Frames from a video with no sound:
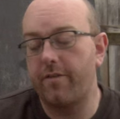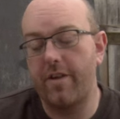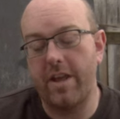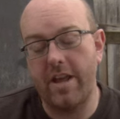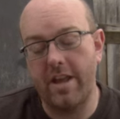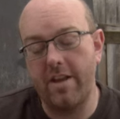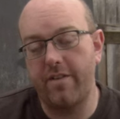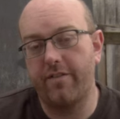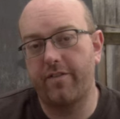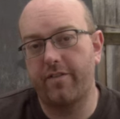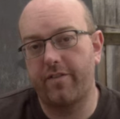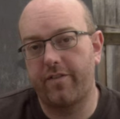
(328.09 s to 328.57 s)

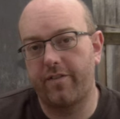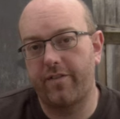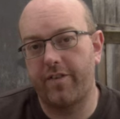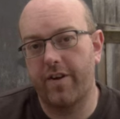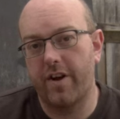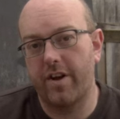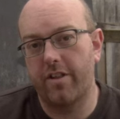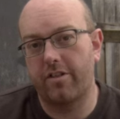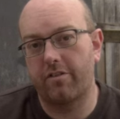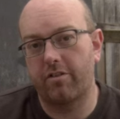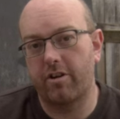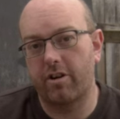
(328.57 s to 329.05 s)
even
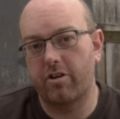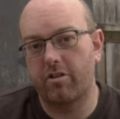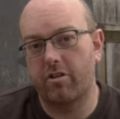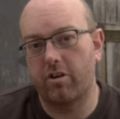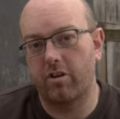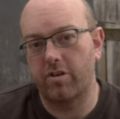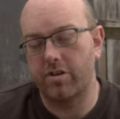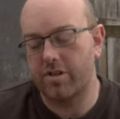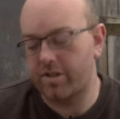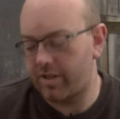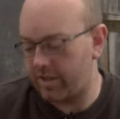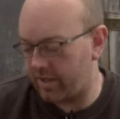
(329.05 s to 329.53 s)
further
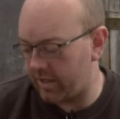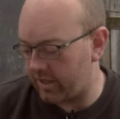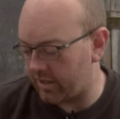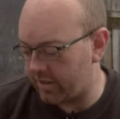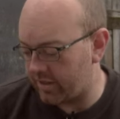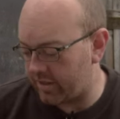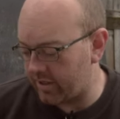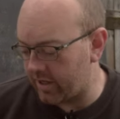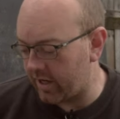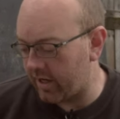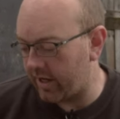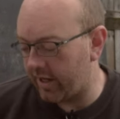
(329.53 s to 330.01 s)
across to this
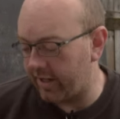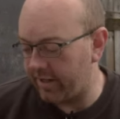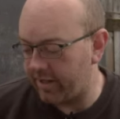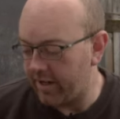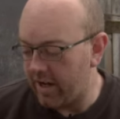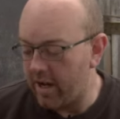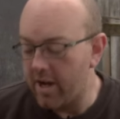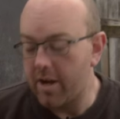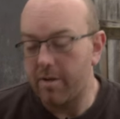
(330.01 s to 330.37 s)
side